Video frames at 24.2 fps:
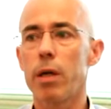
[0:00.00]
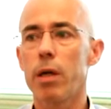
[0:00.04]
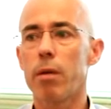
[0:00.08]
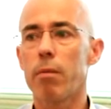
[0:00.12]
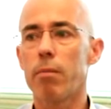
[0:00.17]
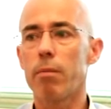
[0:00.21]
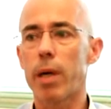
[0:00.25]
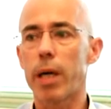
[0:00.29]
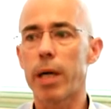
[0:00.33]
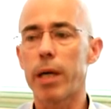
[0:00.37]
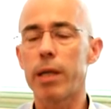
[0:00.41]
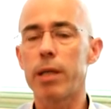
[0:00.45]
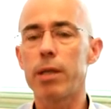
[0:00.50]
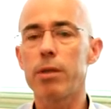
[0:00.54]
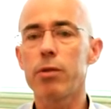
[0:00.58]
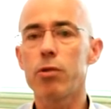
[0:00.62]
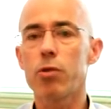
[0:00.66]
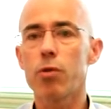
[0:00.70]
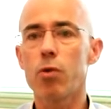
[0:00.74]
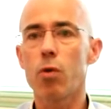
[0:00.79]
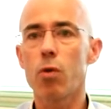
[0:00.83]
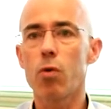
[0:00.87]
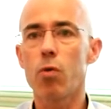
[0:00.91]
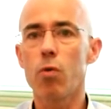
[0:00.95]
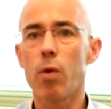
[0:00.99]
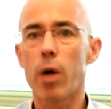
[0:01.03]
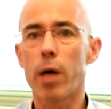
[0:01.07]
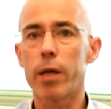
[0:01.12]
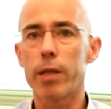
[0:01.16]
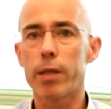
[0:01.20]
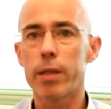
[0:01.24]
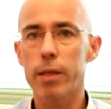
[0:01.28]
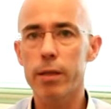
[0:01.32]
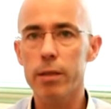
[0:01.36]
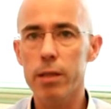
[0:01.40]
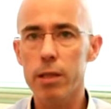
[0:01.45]
Ma Ying-jeou, who
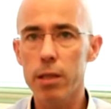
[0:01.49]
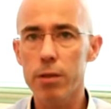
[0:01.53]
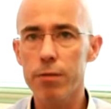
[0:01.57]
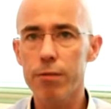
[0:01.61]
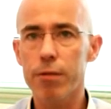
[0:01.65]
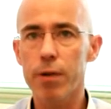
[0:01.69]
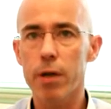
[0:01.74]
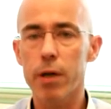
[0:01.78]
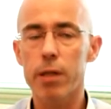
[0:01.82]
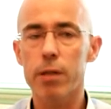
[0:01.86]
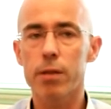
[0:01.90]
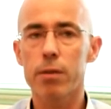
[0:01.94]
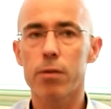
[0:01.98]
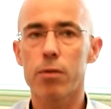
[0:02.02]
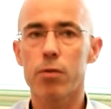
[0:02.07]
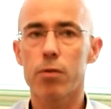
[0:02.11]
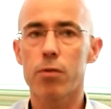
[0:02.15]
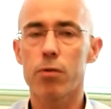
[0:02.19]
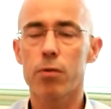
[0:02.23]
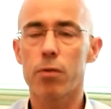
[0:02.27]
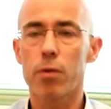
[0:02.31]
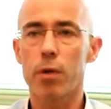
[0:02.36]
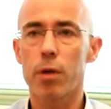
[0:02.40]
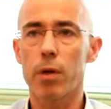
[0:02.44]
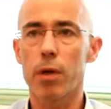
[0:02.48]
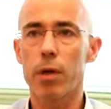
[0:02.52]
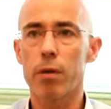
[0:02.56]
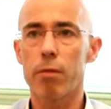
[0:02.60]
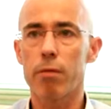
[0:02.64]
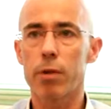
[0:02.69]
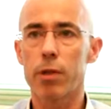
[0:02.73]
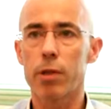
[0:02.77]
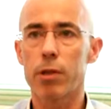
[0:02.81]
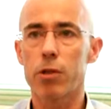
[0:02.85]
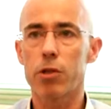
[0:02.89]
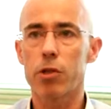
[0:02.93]
identifies strongly
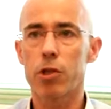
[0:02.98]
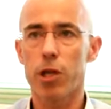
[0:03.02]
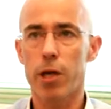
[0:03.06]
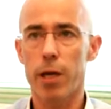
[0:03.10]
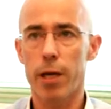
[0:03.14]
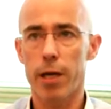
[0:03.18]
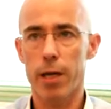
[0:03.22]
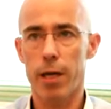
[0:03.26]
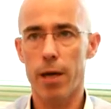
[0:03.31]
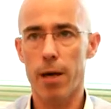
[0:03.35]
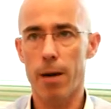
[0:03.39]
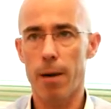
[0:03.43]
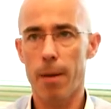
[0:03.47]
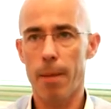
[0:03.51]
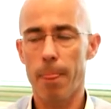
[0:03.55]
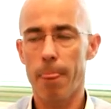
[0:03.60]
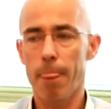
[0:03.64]
with China,